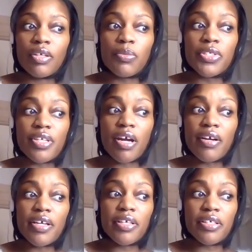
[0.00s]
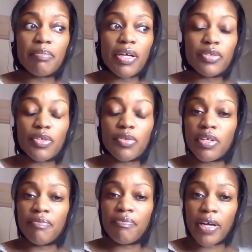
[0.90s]
we start hearing about the
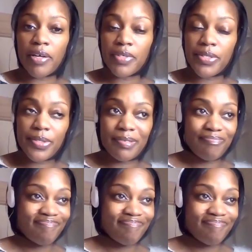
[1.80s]
coronavirus